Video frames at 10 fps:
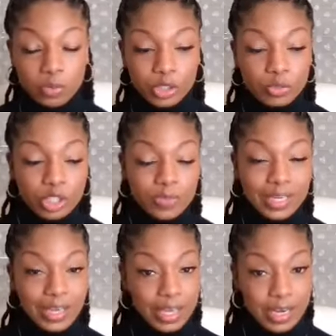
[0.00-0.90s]
Or you just
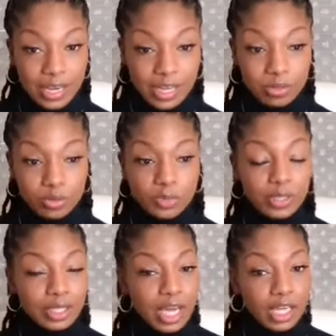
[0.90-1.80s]
been in it and you just
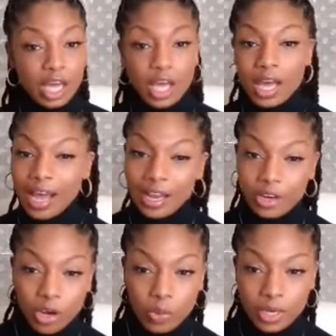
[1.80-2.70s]
been like, I
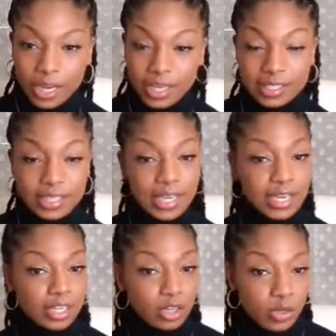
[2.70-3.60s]
know what God said.
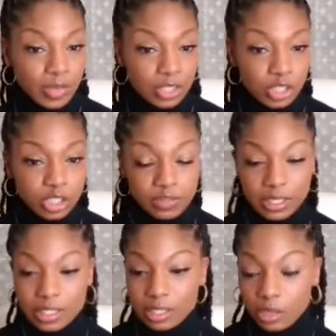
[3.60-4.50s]
I know he's about to shift
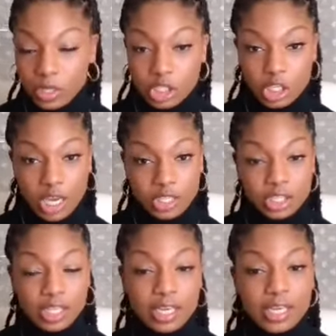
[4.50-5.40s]
things. I know he's
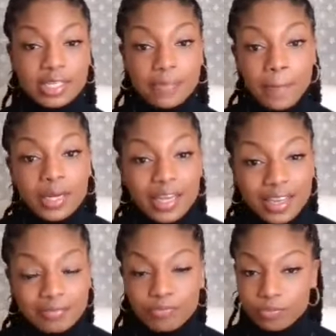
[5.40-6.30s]
changing things. But